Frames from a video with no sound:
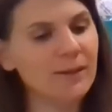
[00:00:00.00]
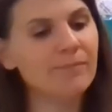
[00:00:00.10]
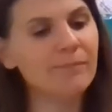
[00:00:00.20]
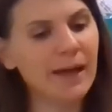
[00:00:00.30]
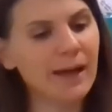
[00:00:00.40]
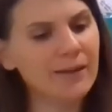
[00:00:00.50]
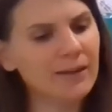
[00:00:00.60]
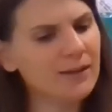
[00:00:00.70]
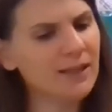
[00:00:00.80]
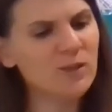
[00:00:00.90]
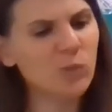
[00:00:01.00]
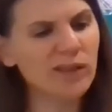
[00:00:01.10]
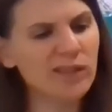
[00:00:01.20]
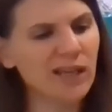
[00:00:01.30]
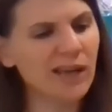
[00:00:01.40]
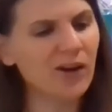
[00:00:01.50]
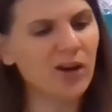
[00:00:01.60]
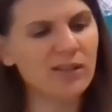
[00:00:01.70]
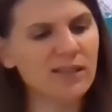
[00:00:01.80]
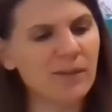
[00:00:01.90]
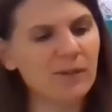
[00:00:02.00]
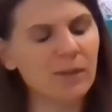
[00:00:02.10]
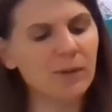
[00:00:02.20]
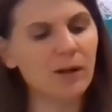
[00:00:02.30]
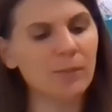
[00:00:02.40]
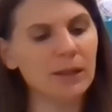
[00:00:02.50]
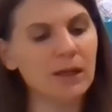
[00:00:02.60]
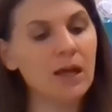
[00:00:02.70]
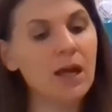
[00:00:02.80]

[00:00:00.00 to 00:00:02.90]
math that's one thing i have a hard time keeping up in